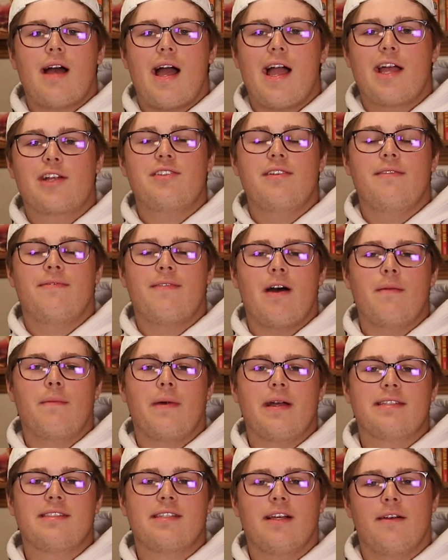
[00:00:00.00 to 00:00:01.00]
I actually found
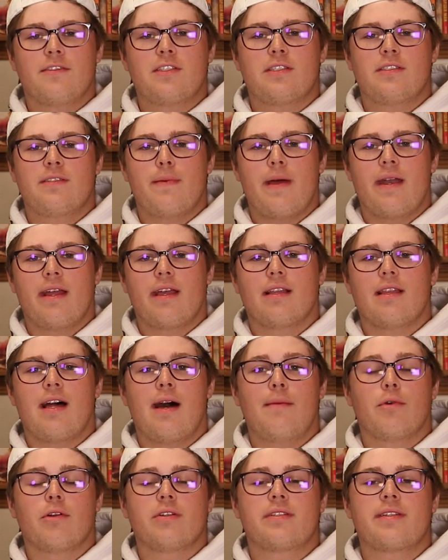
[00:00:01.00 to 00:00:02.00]
myself spending a
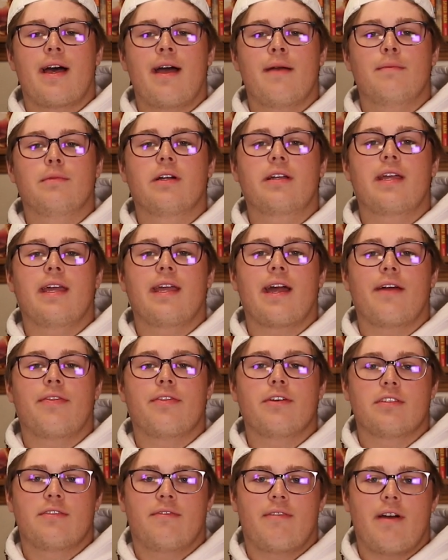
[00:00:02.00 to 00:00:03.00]
lot more time looking at
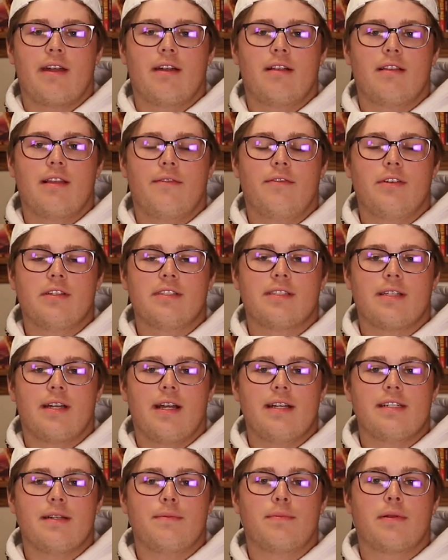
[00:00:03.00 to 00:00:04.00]
those final levels than
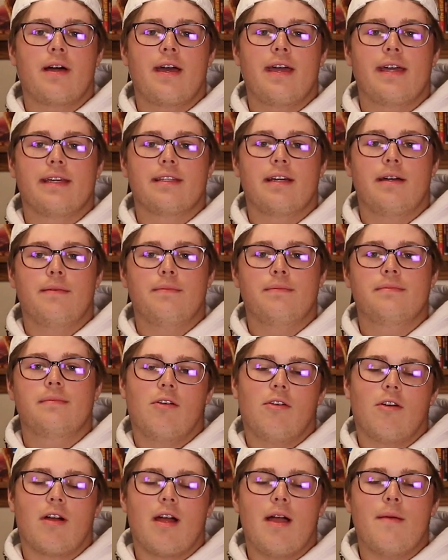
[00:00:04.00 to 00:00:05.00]
I did playing them.
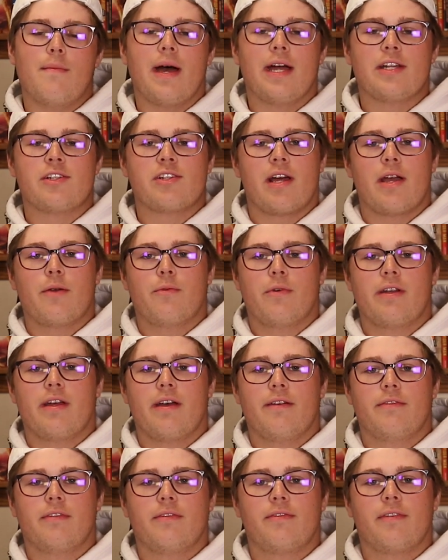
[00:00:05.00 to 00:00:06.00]
Or I imagine I would
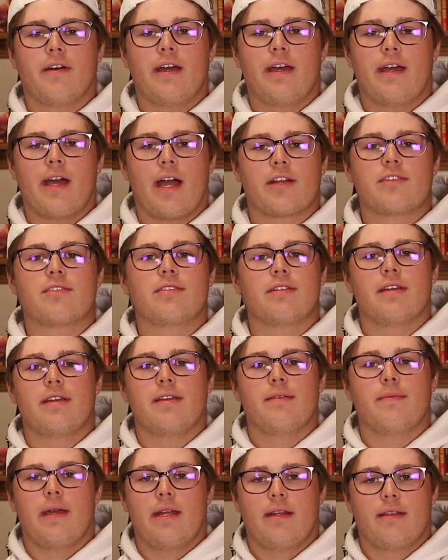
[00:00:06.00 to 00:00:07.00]
have if I
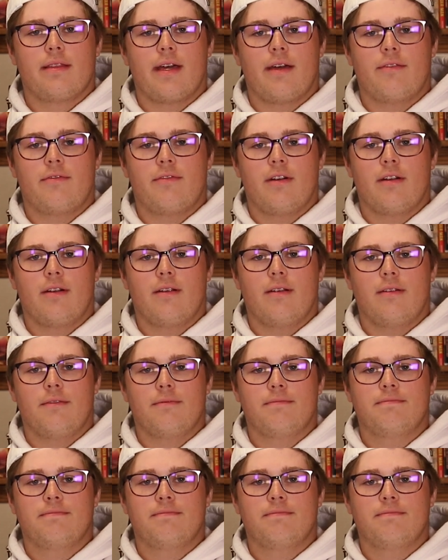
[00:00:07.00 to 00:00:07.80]
actually made it that far.